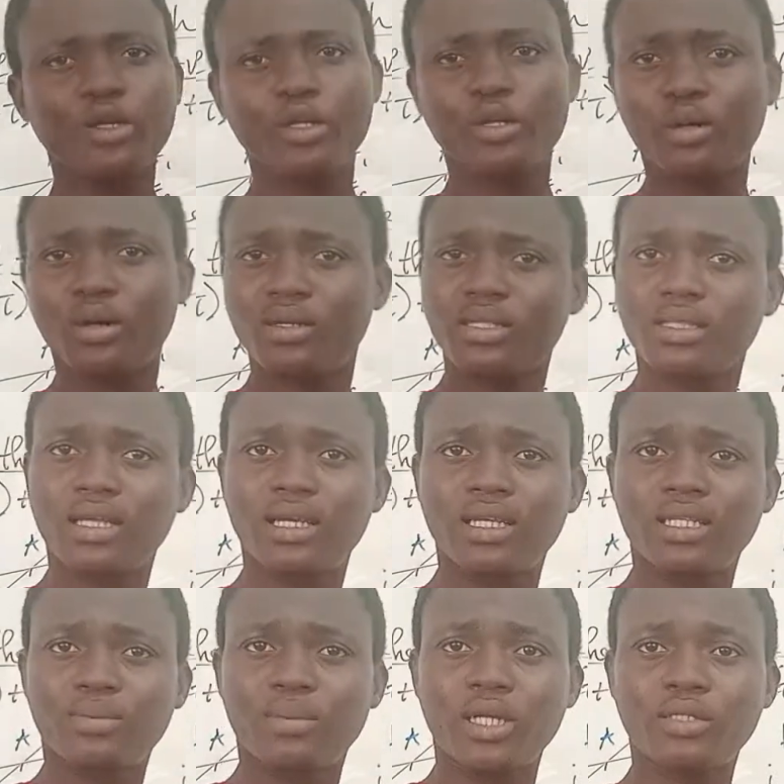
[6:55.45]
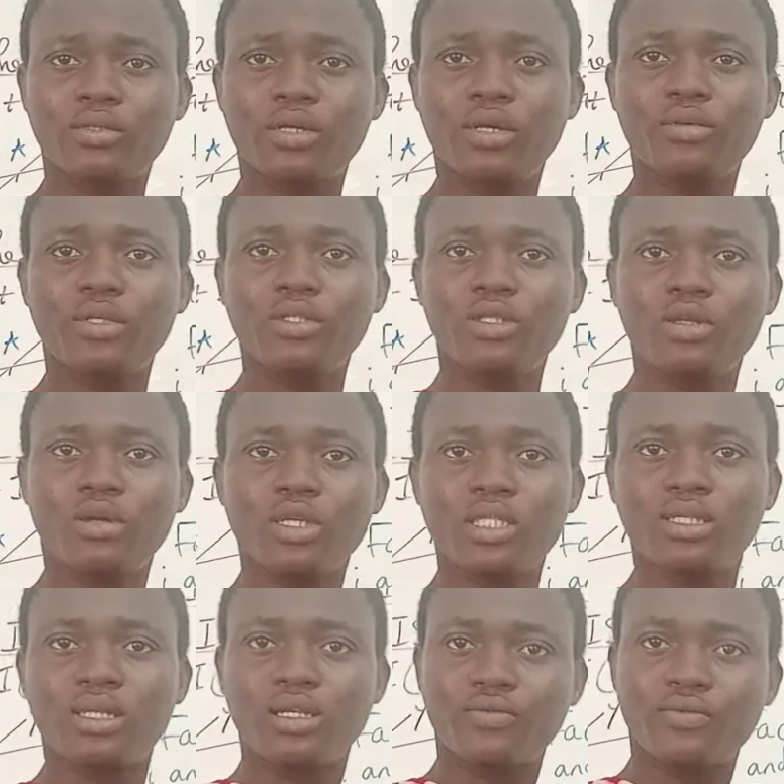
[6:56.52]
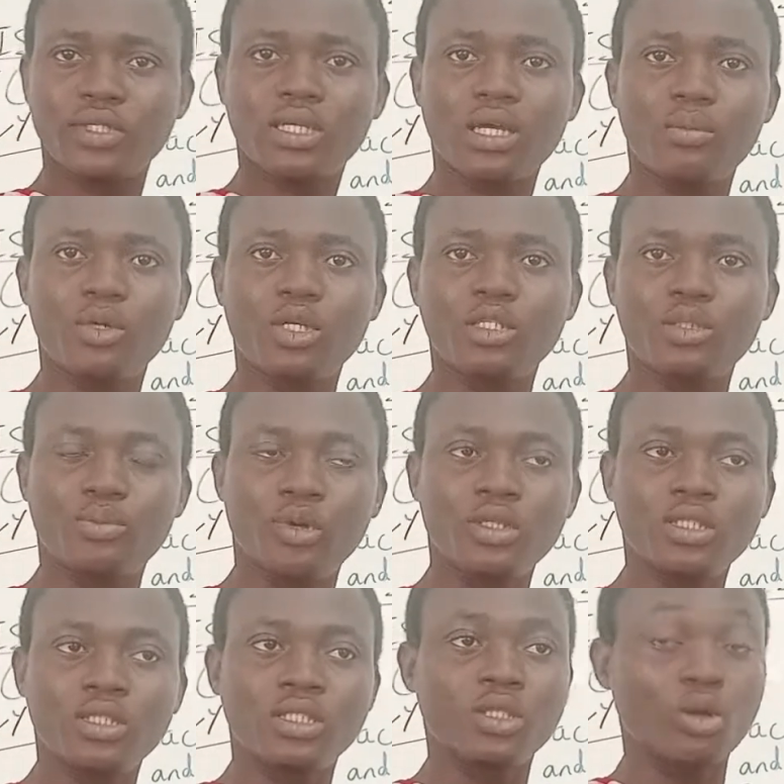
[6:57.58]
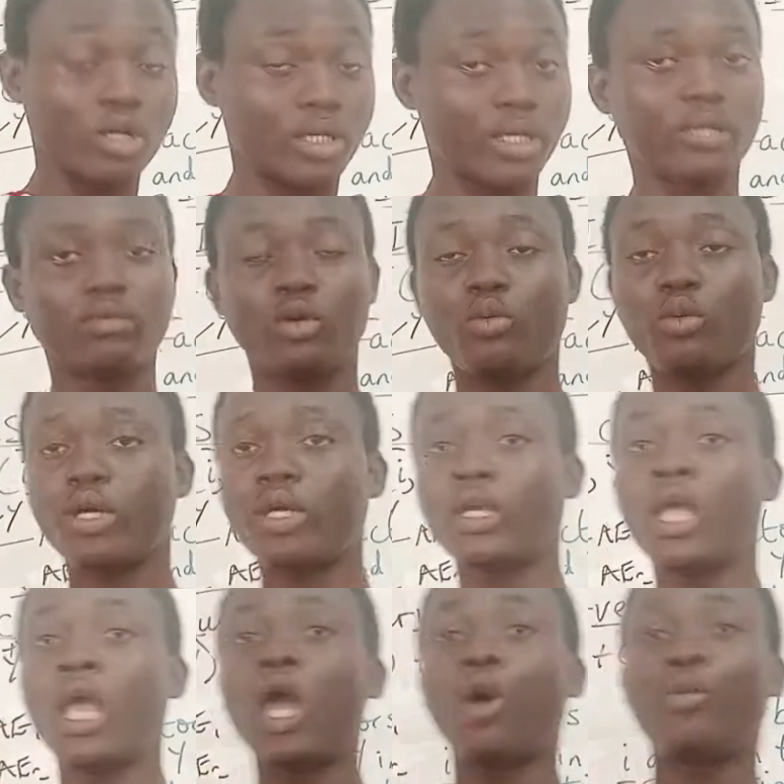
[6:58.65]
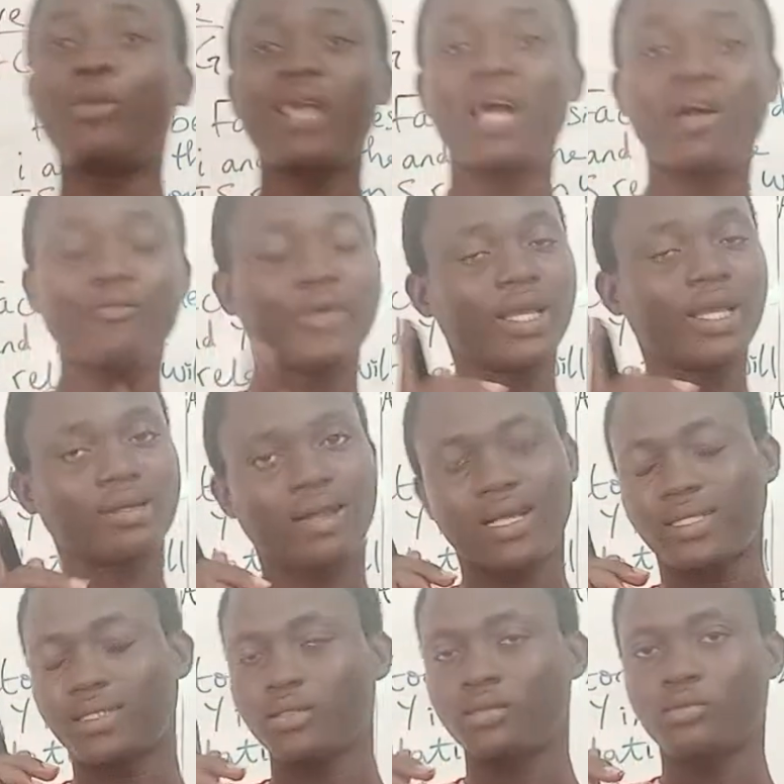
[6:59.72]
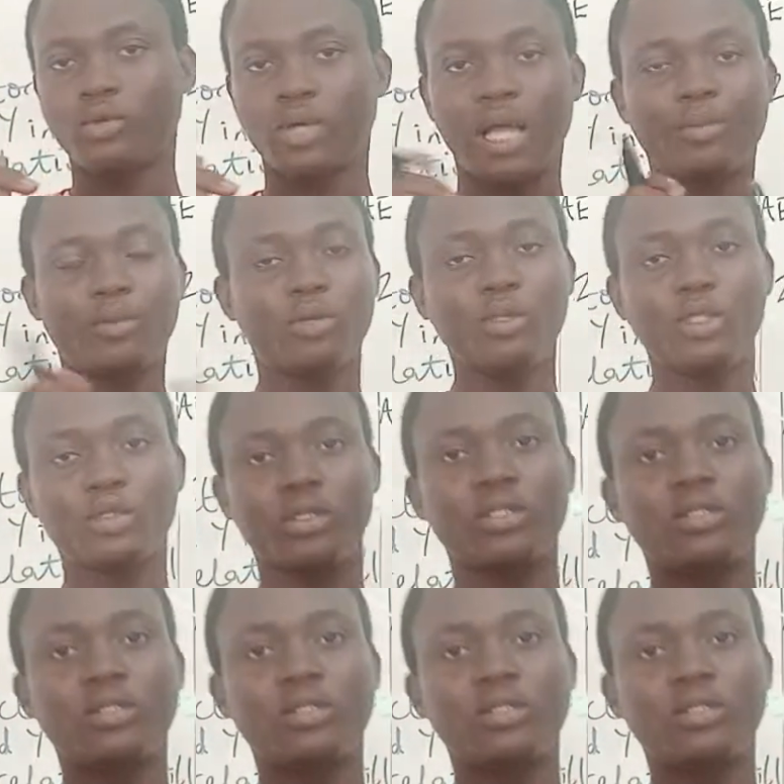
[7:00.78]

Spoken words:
you don't understand expansionary, you don't understand fiscal monetary policies. Okay, don't worry, we have a class. No, I promise you,